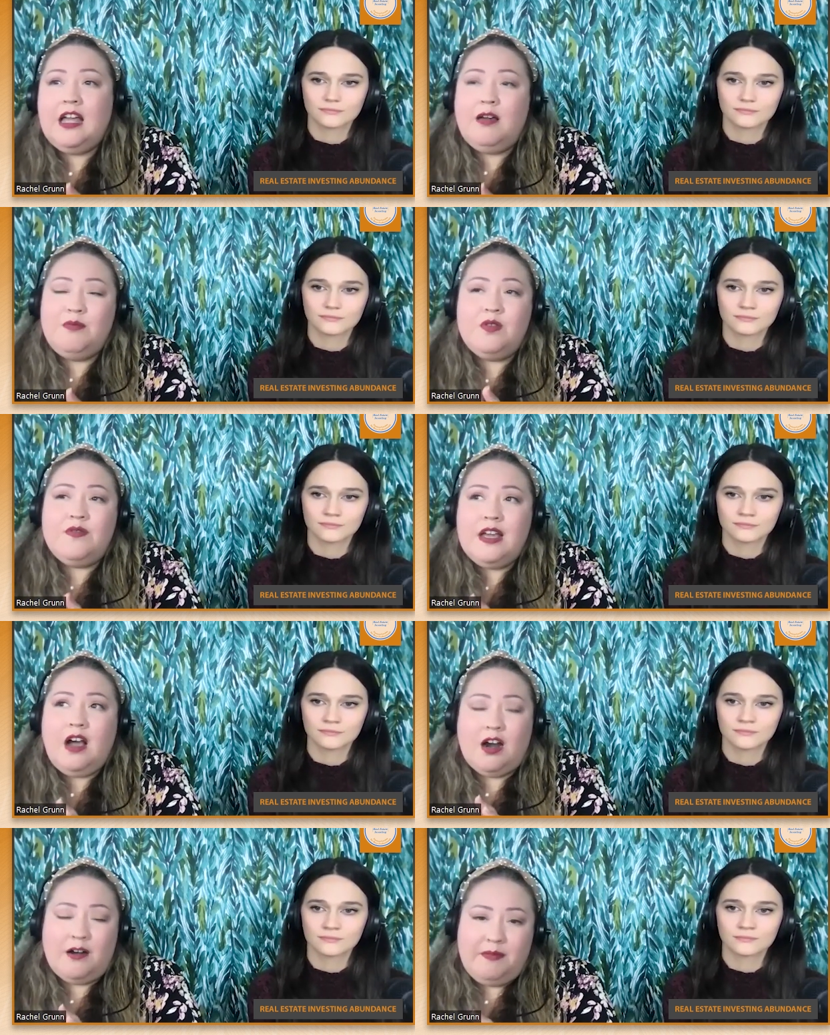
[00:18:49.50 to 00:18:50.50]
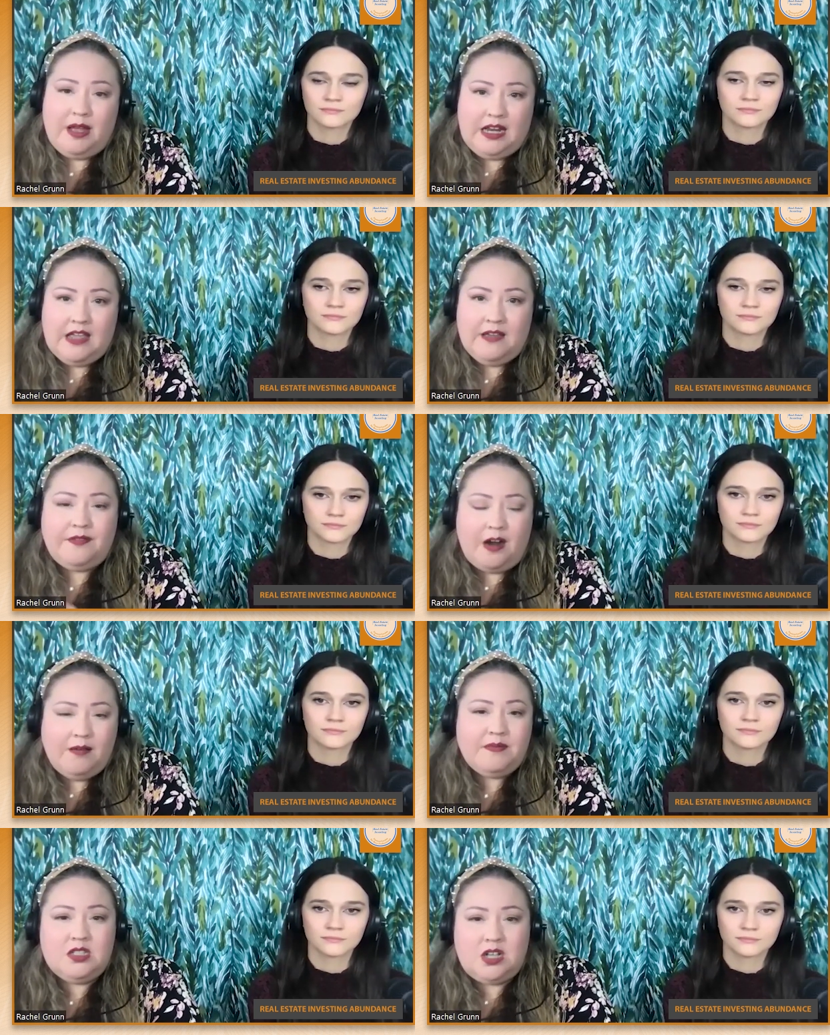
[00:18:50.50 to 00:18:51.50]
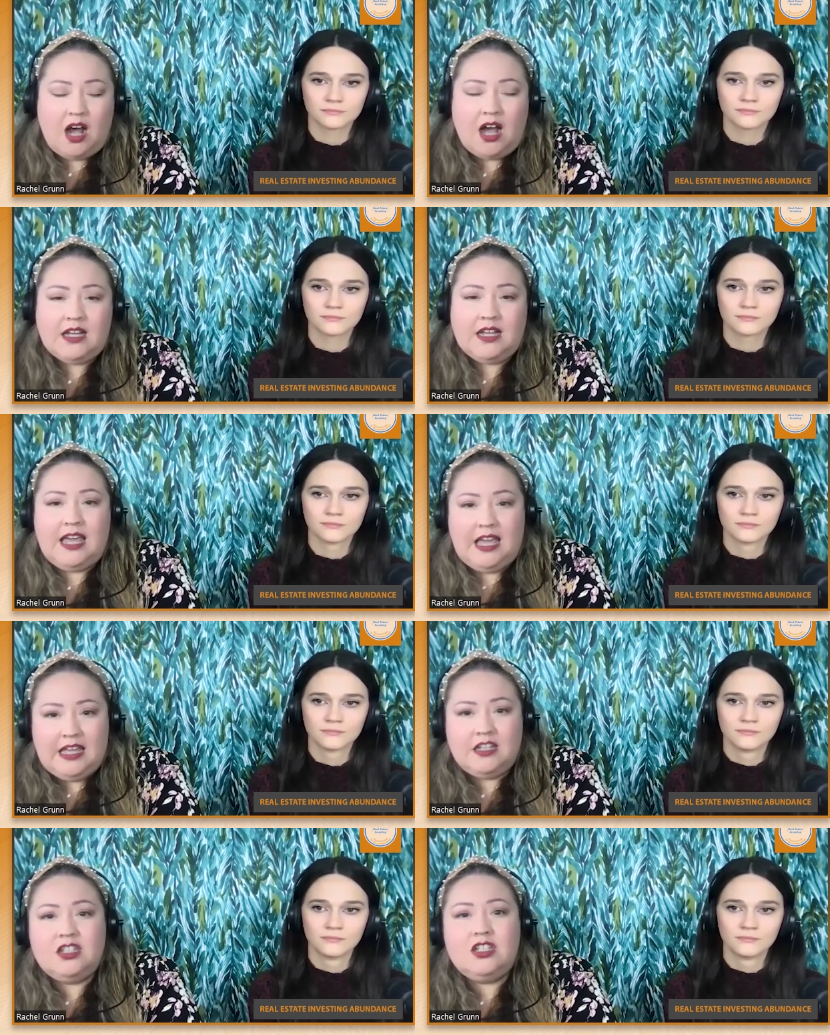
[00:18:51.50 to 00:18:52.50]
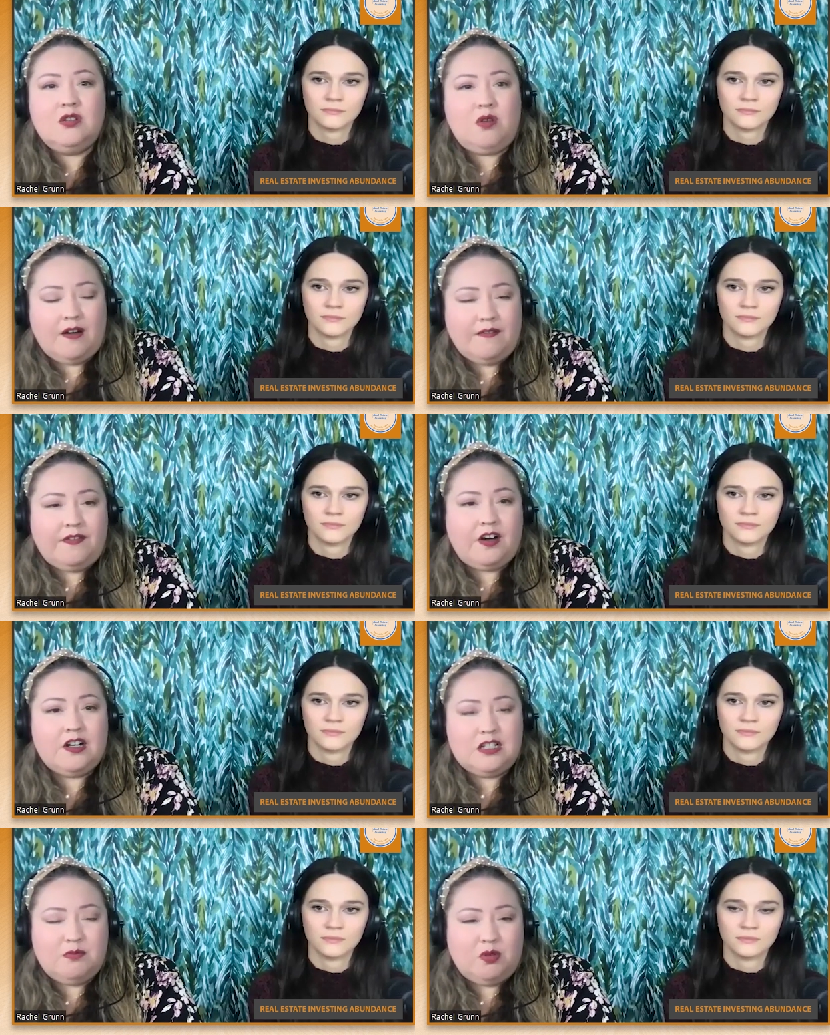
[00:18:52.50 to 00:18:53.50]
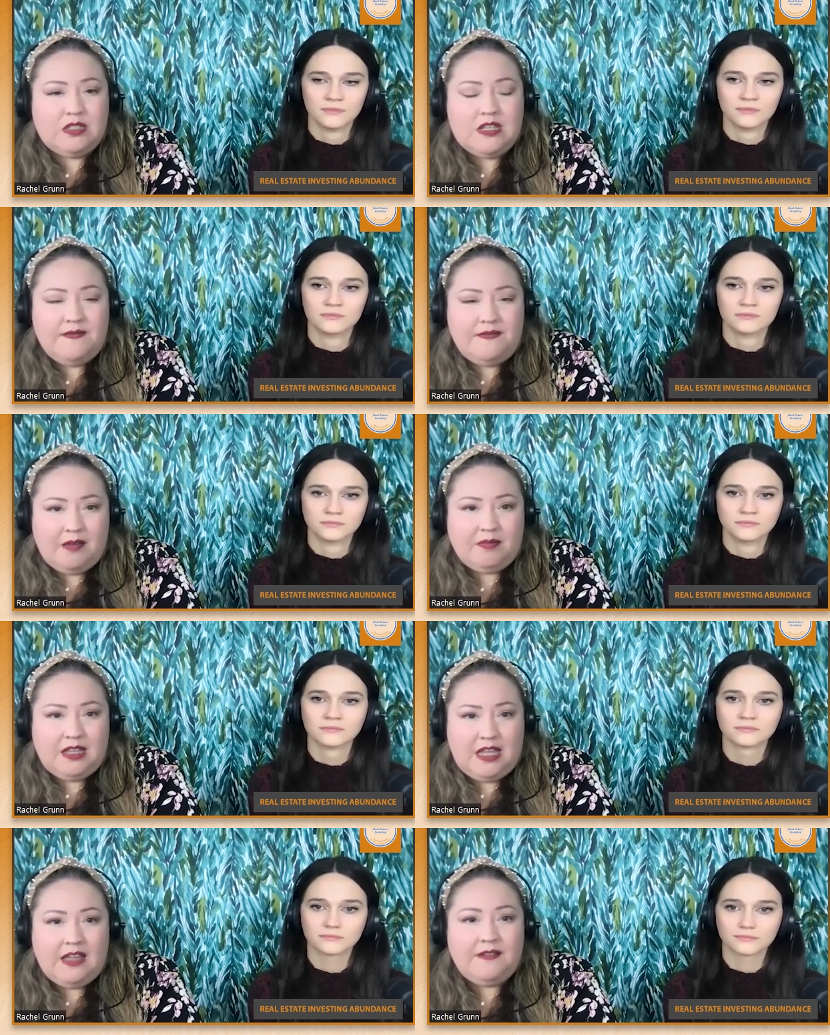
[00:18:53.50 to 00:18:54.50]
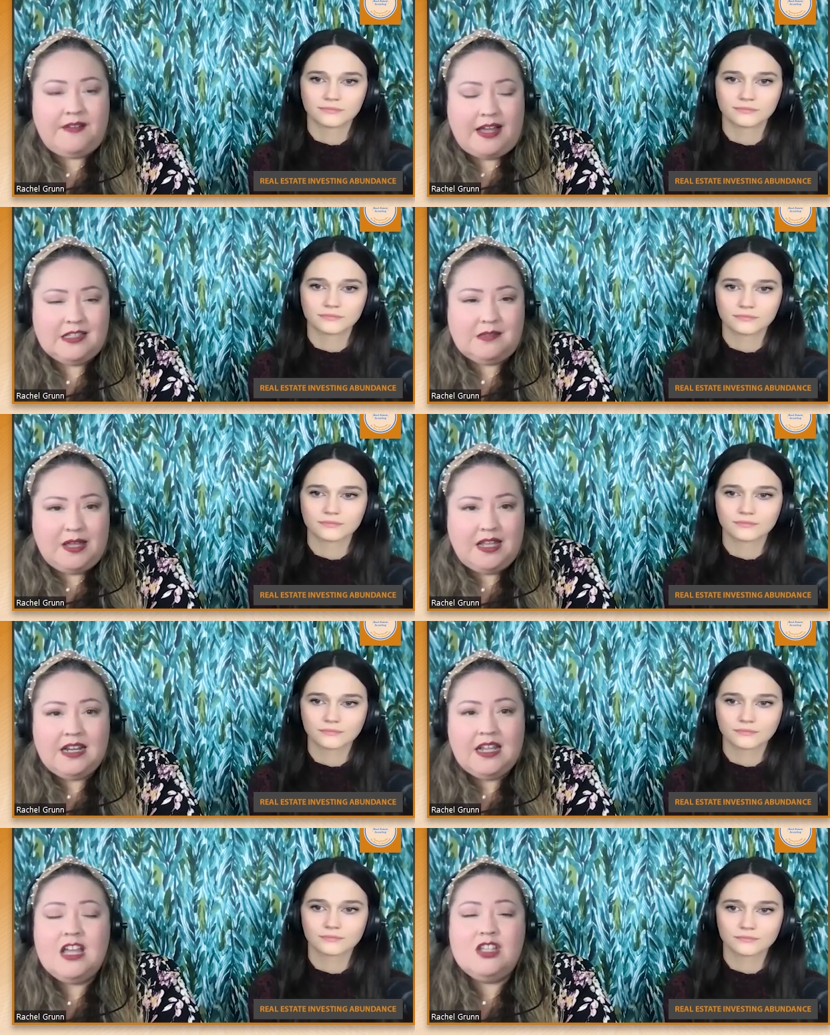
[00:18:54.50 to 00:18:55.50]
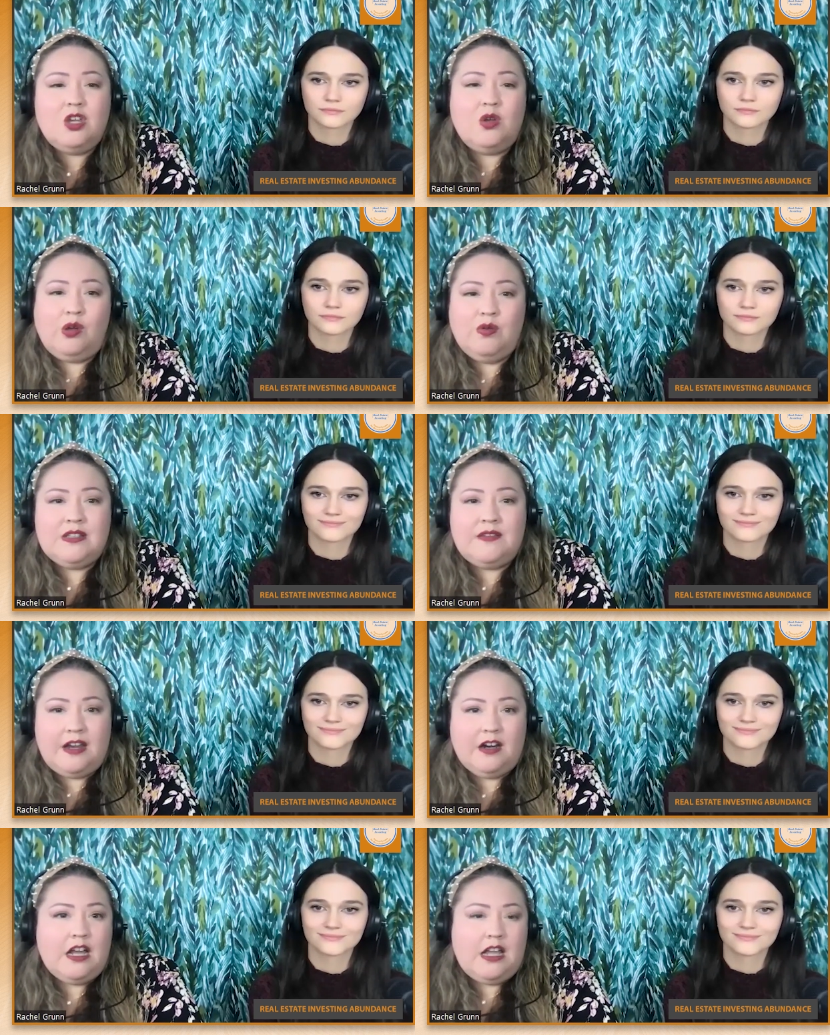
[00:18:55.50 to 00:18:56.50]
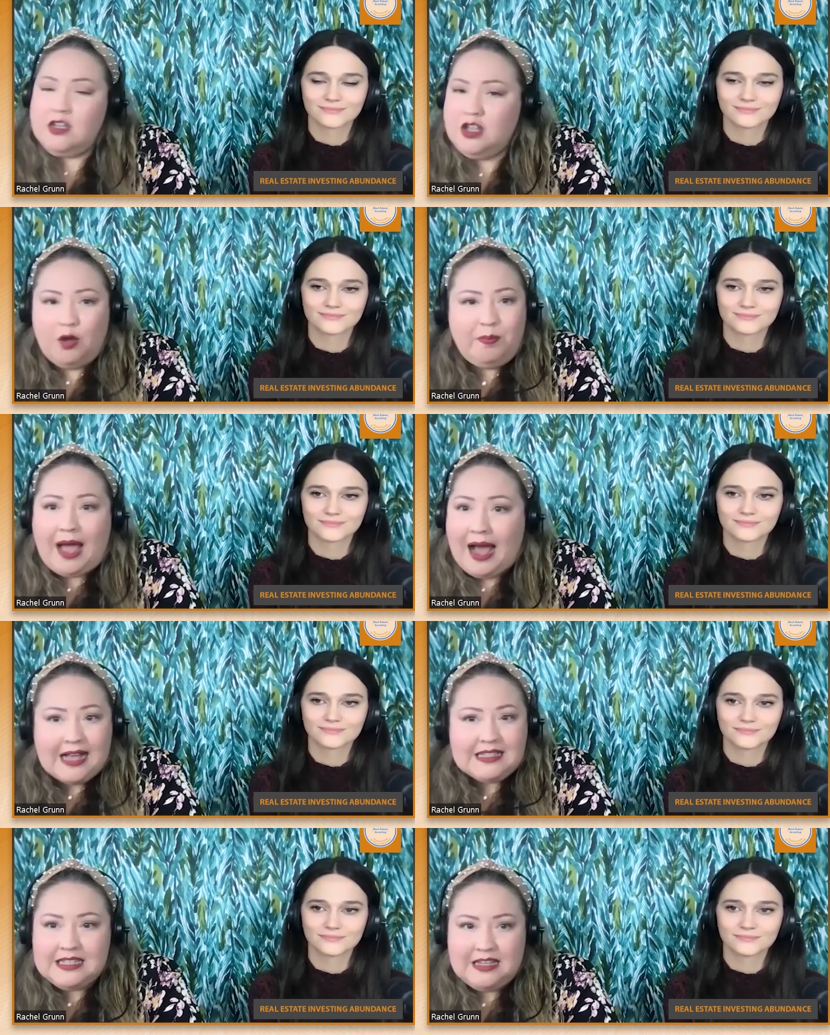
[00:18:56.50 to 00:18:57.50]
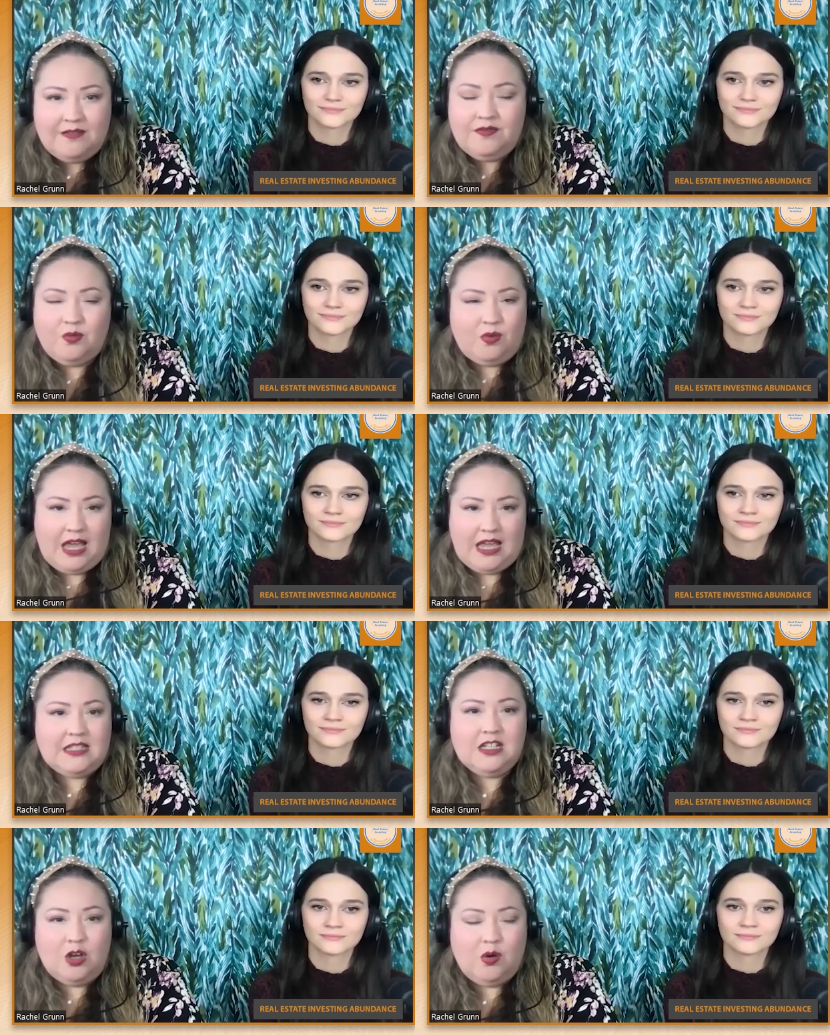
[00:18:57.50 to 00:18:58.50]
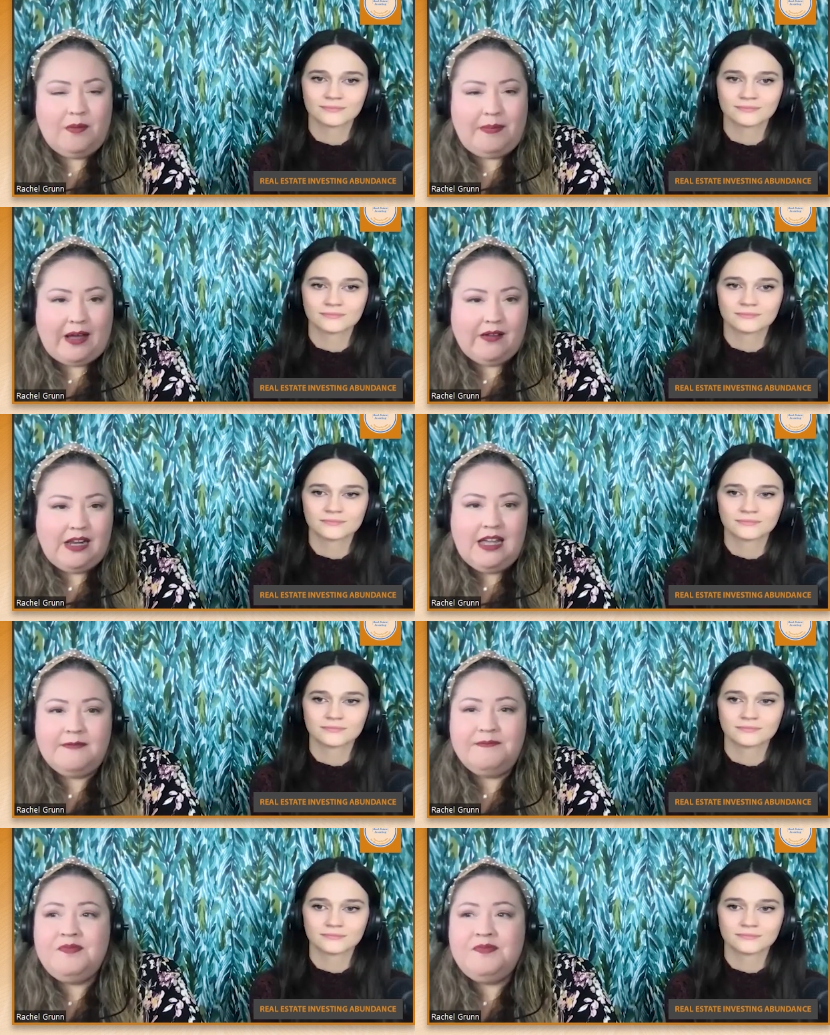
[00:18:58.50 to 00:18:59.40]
Speaker 1: moving our money from stock into our first multifamily investment. So it was a very, you know, passive way to go about it.